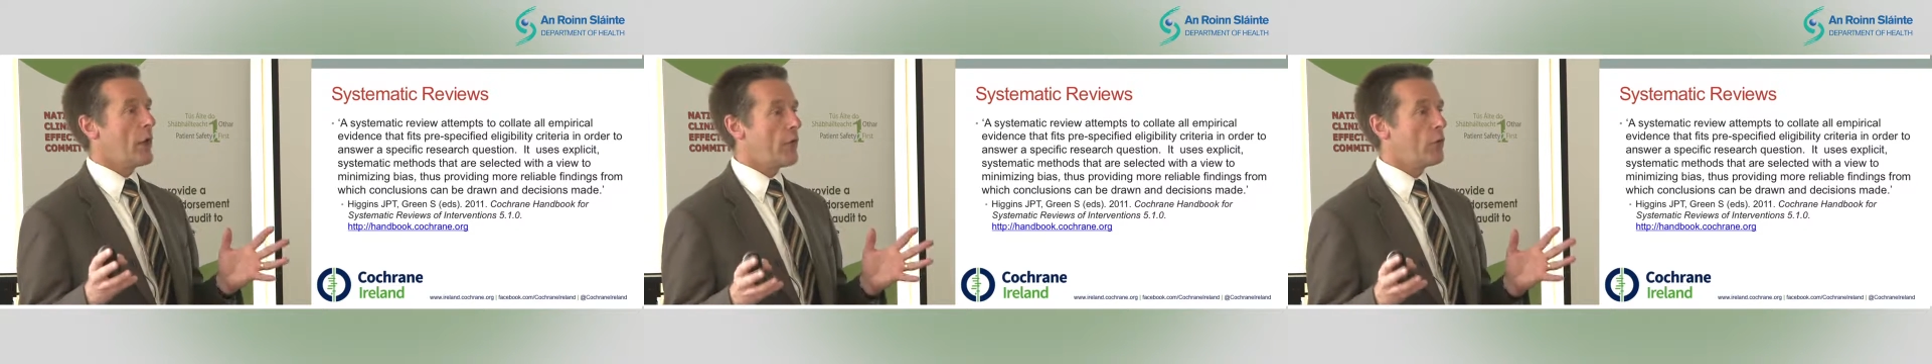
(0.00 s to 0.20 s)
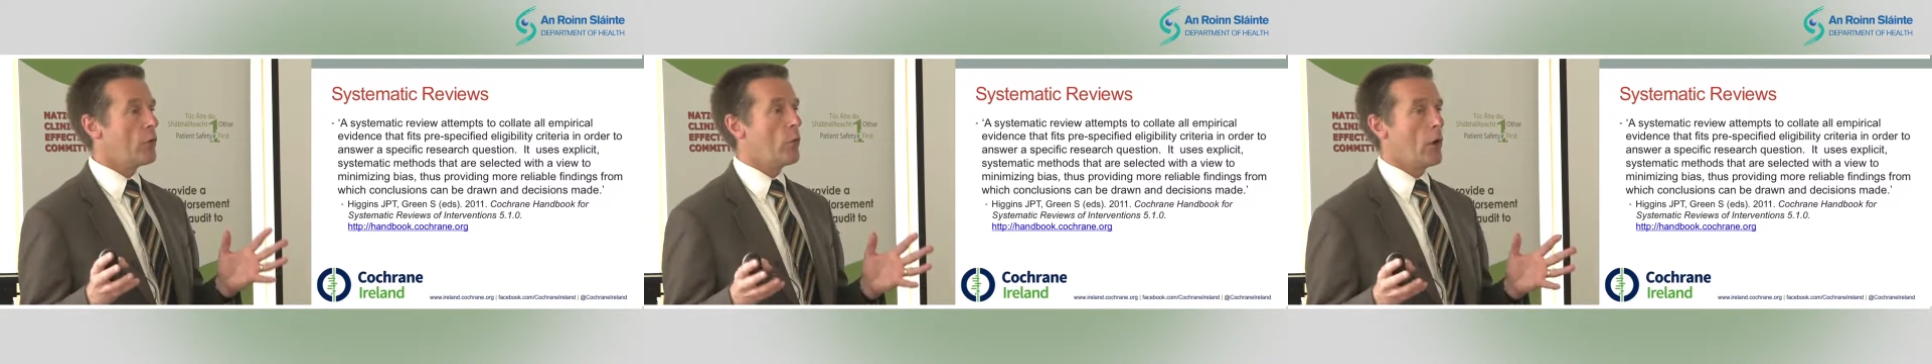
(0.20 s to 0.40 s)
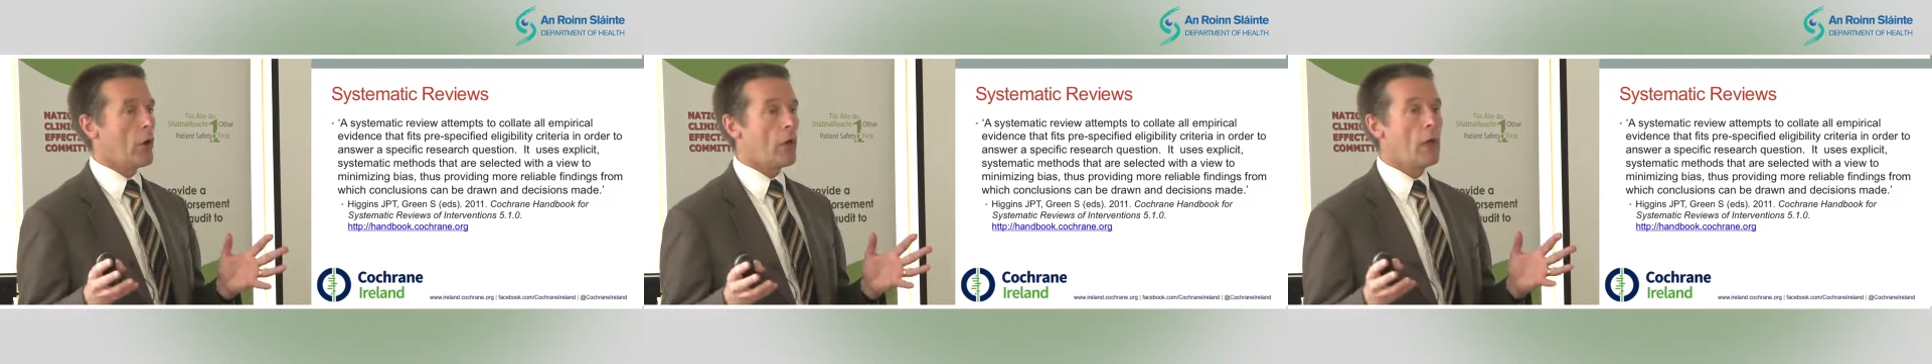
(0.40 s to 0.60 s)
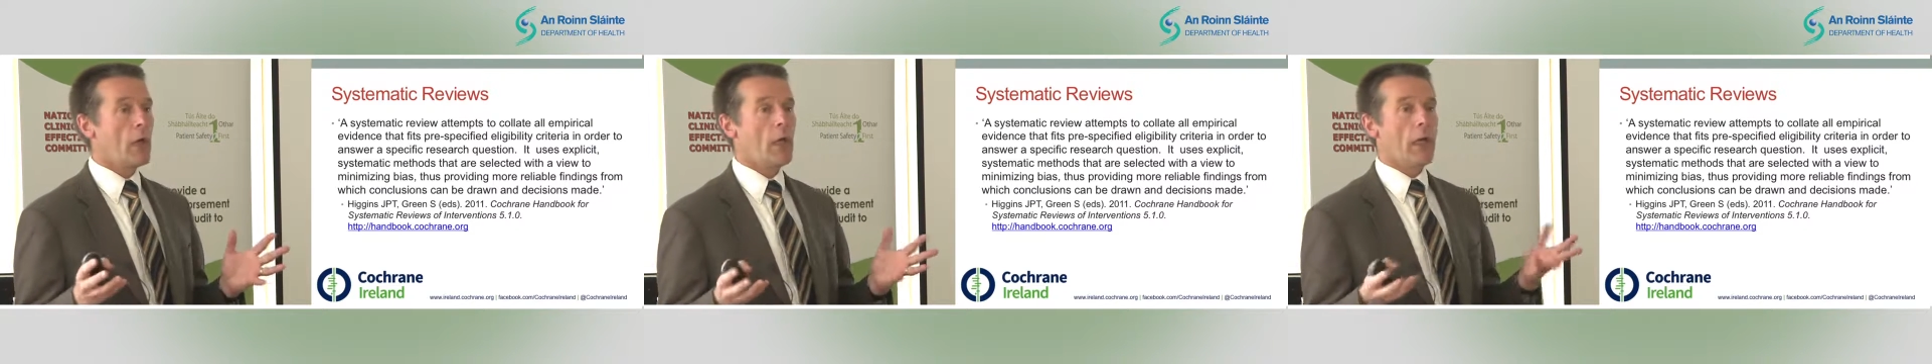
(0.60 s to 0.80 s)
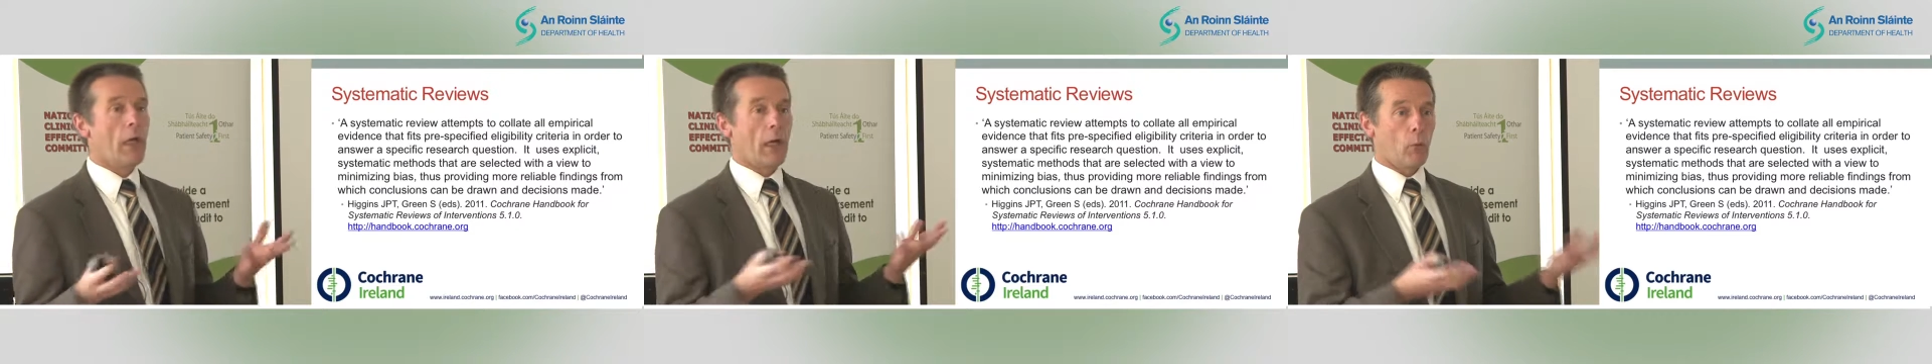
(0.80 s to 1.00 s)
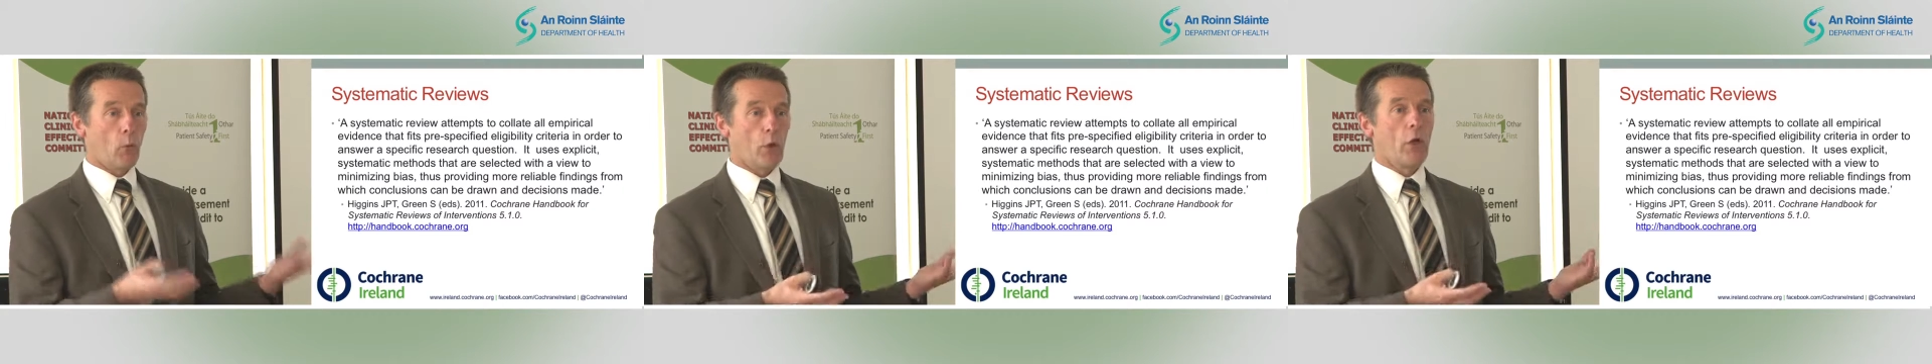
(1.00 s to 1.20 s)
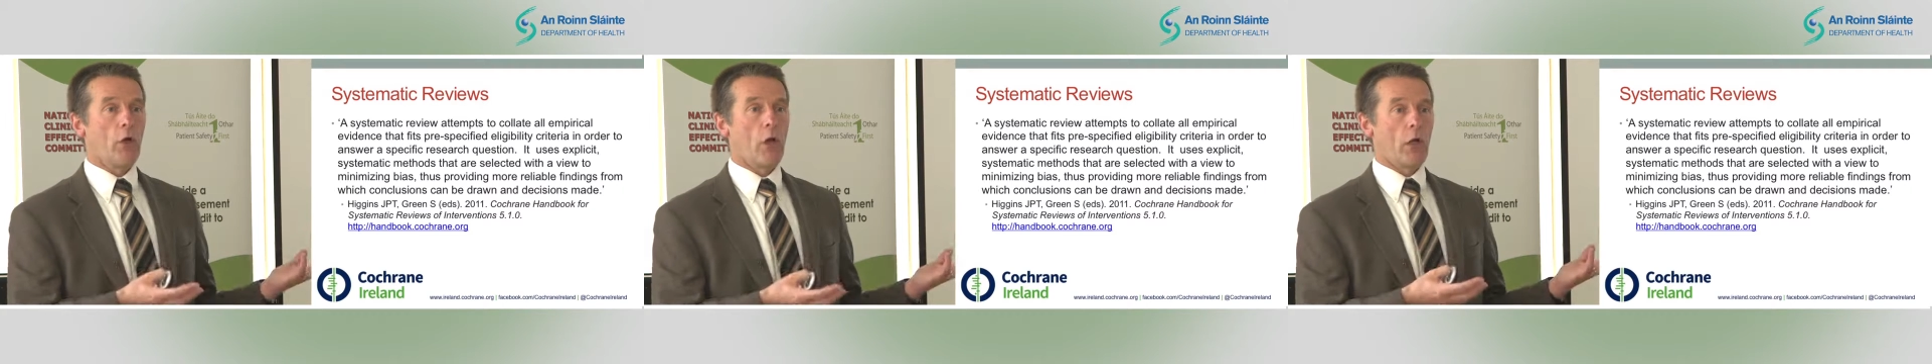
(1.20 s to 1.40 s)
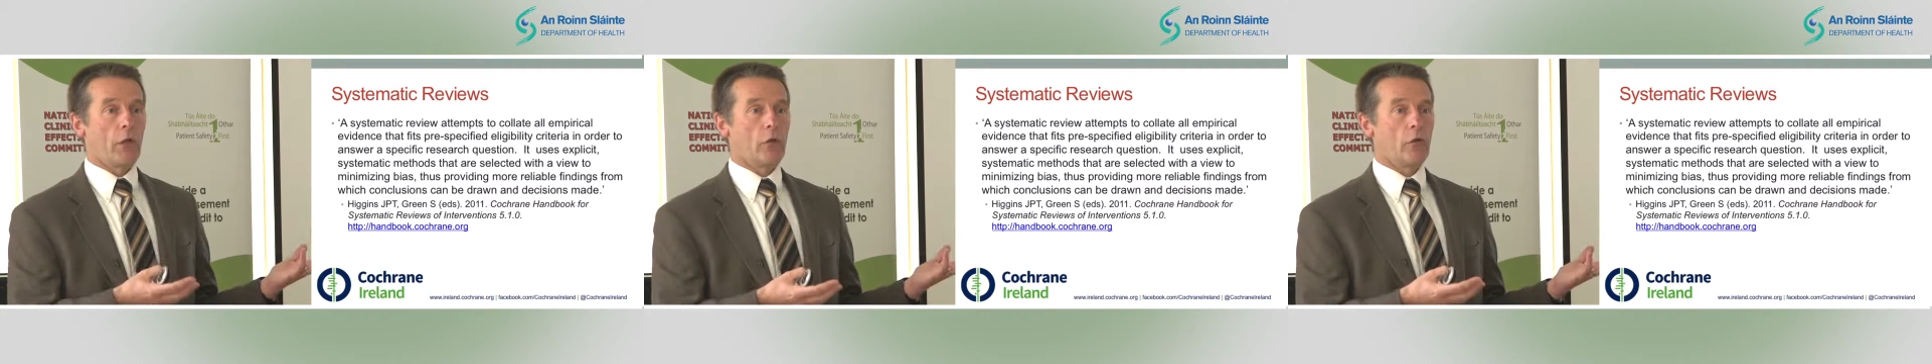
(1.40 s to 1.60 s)
everywhere and we're
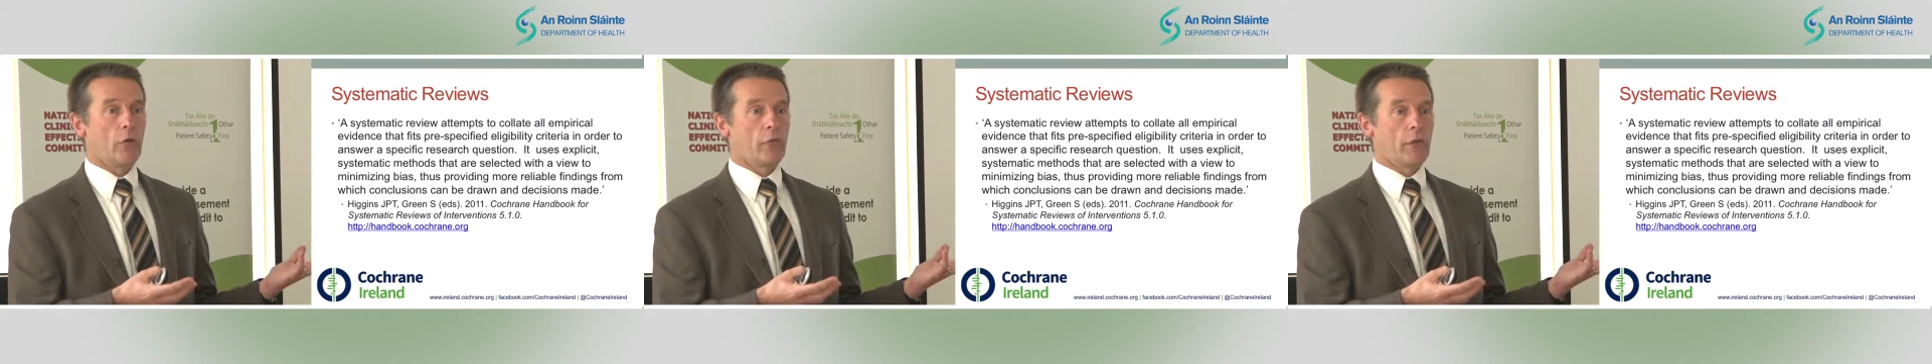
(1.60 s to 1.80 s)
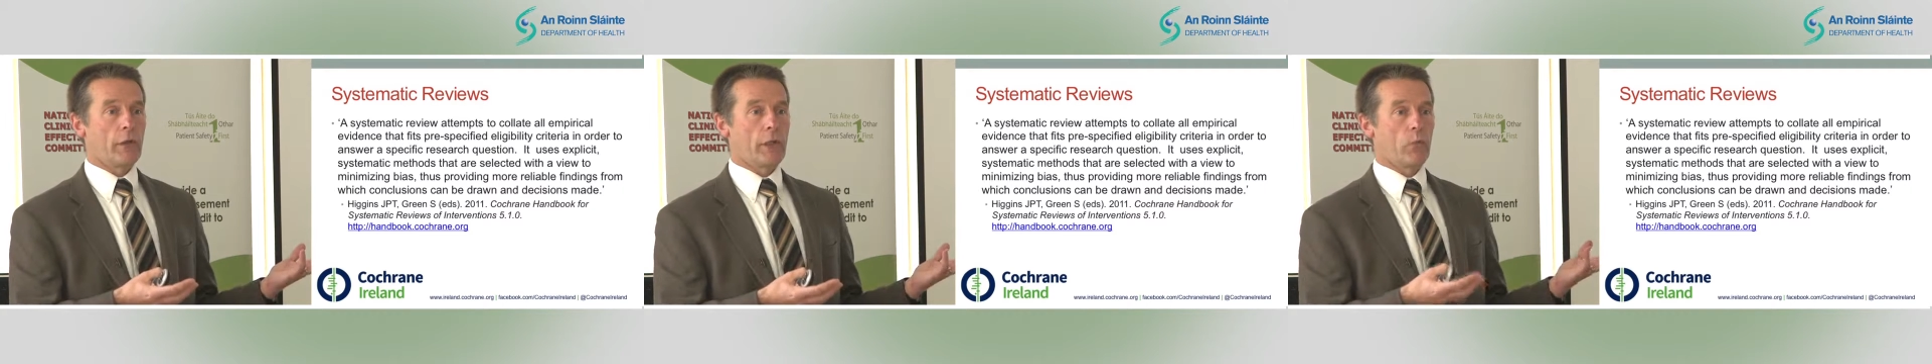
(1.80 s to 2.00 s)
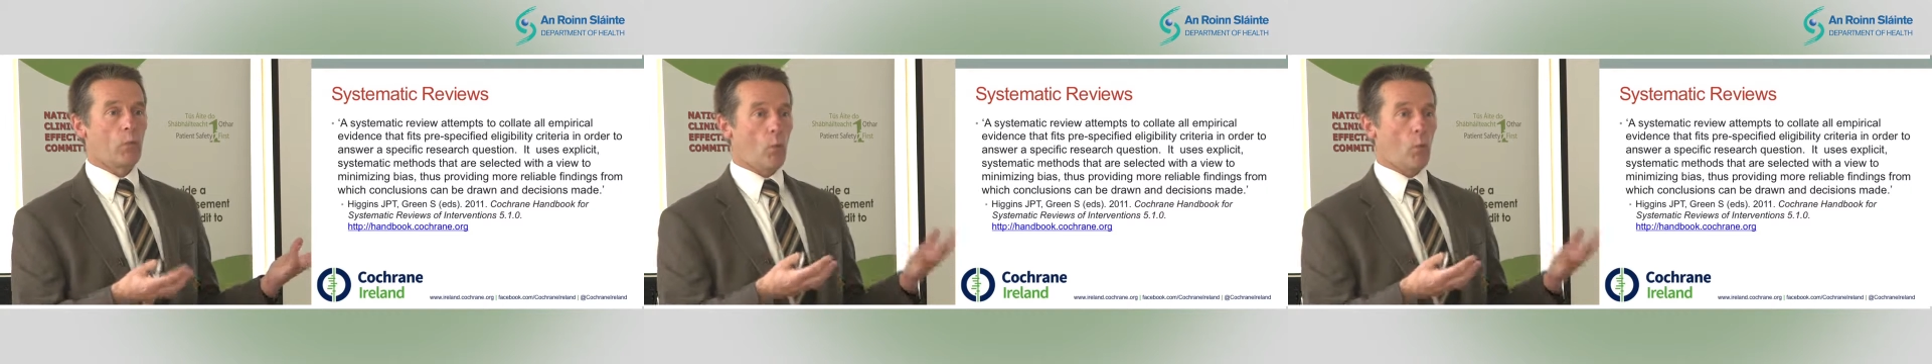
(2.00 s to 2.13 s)
not using it.